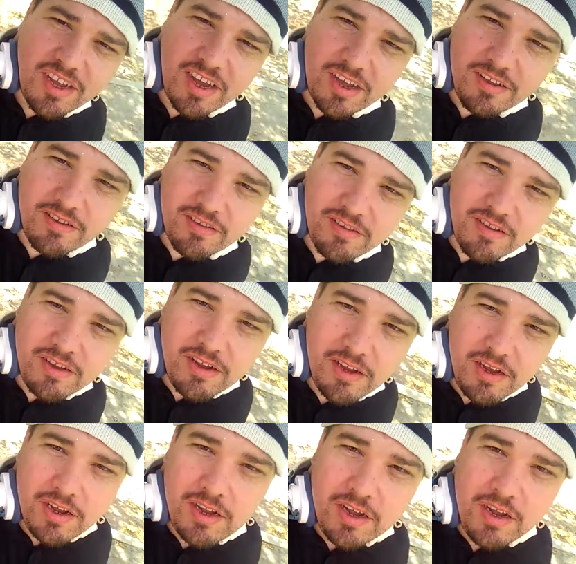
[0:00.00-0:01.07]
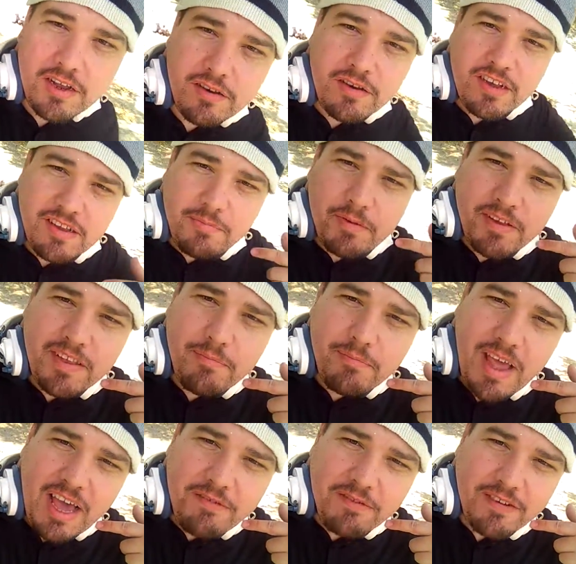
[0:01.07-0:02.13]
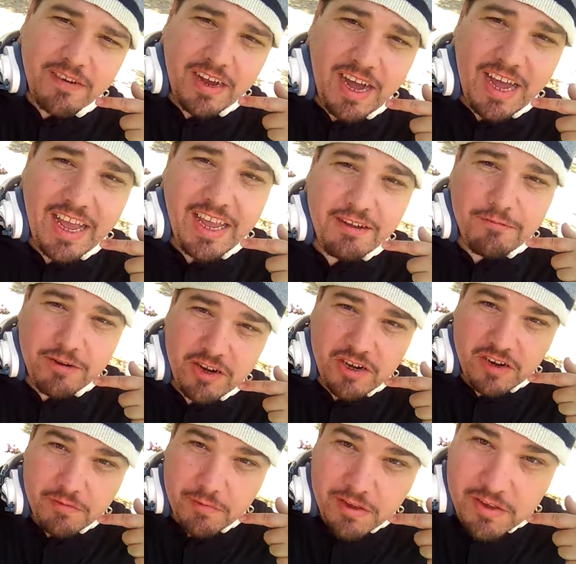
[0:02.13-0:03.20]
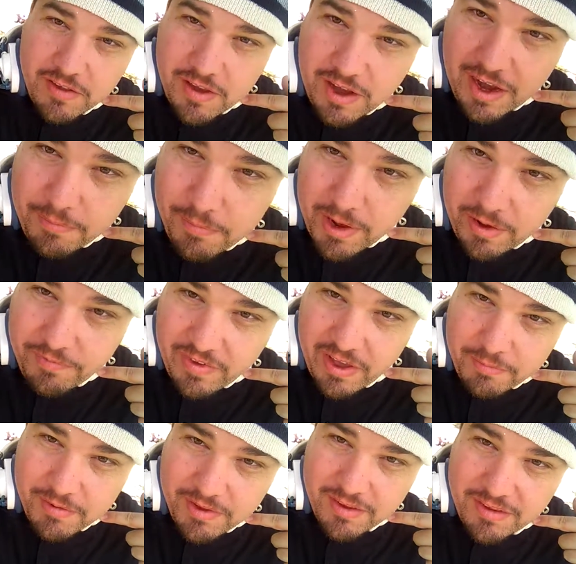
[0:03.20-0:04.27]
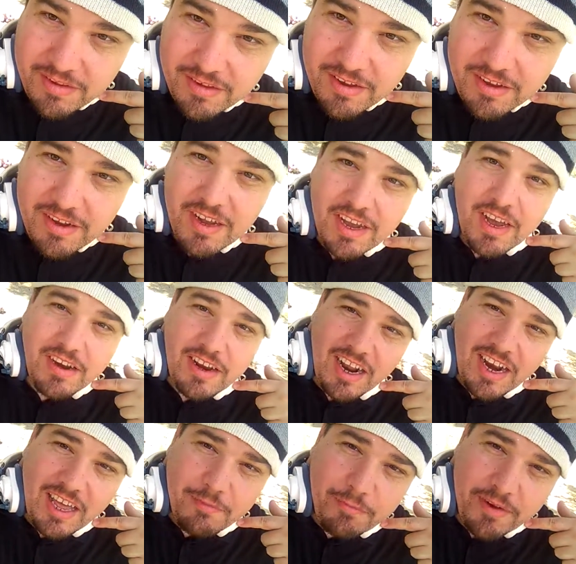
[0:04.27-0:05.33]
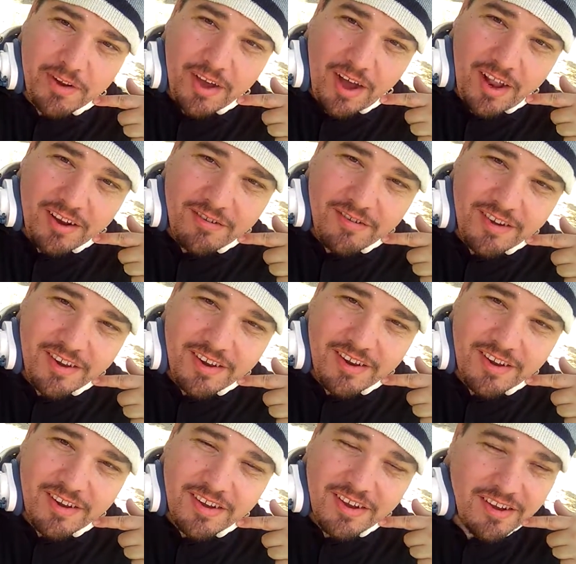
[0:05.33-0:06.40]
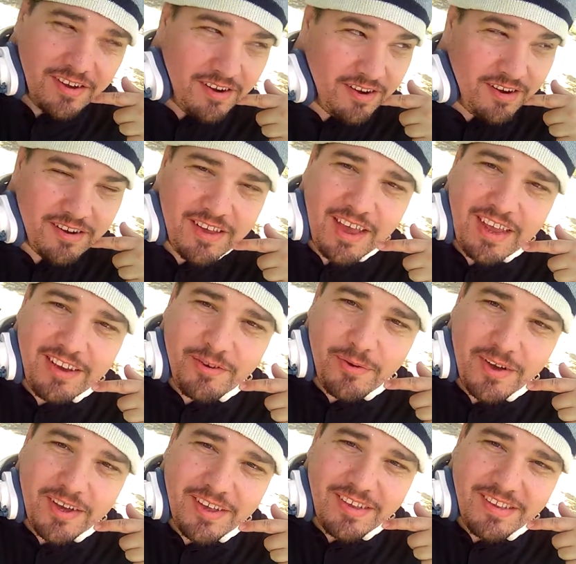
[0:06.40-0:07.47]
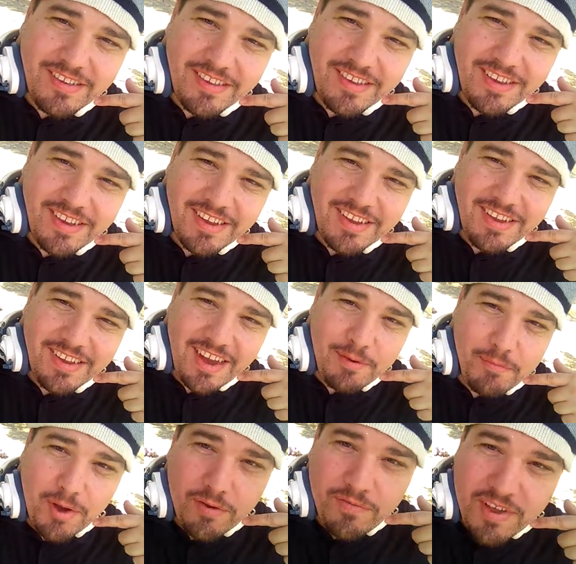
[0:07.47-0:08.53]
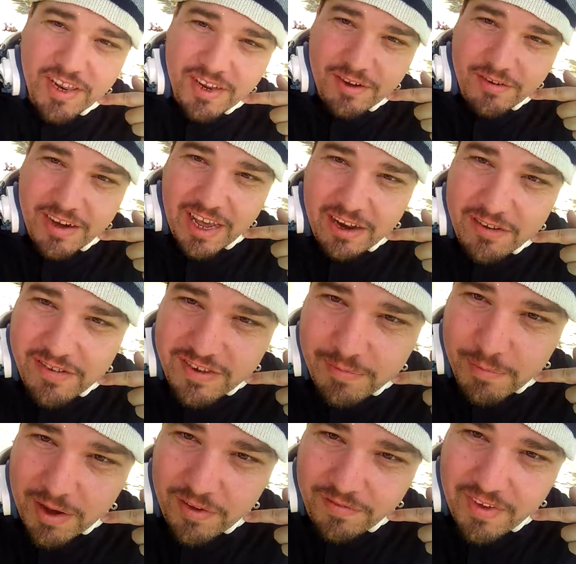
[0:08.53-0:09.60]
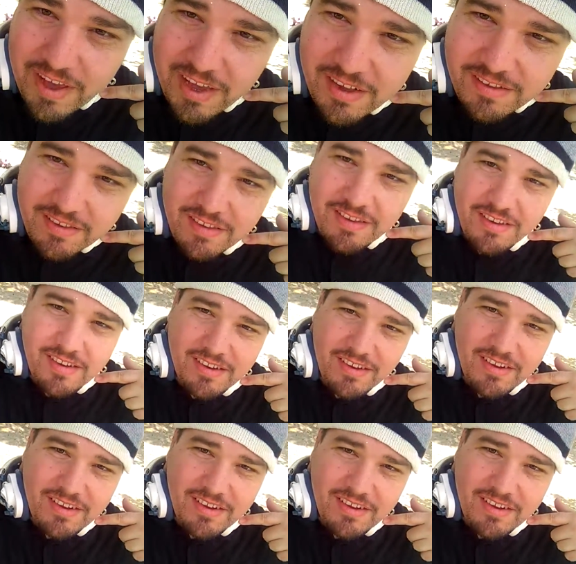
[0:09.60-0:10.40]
Yes. Just because I'm the average guy, you want to judge me because I'm not famous? Not letting me in Hollywood? Okay, Twiz. Got me on video now. You see my face?